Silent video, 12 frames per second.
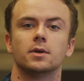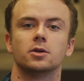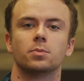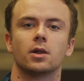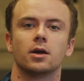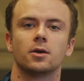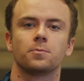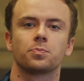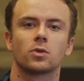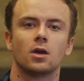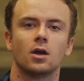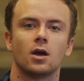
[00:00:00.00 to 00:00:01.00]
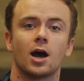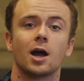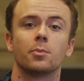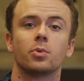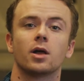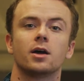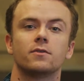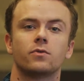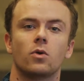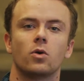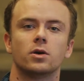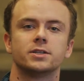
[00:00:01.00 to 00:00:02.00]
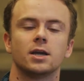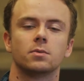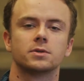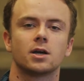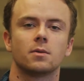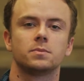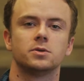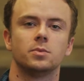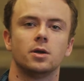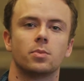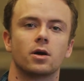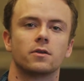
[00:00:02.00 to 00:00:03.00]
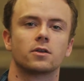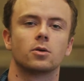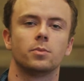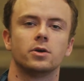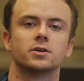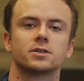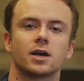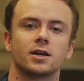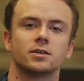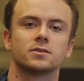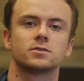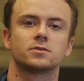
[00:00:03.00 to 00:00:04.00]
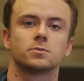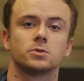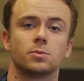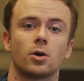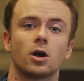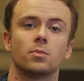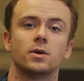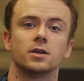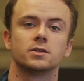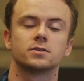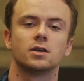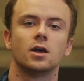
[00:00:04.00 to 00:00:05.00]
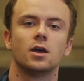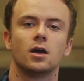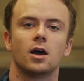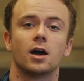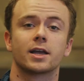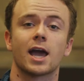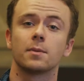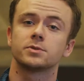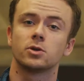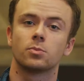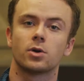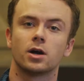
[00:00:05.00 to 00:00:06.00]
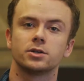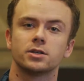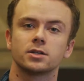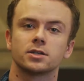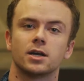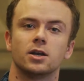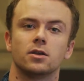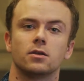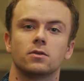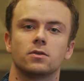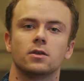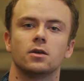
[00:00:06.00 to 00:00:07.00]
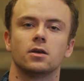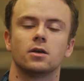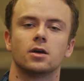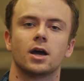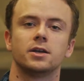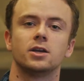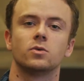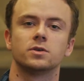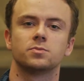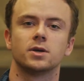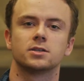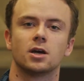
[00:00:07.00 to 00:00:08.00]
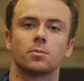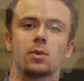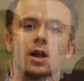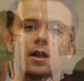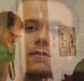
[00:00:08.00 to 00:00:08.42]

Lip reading: into play. I applied for Tabletop to be a part of the computer science department's Capstone project, and the idea was picked up by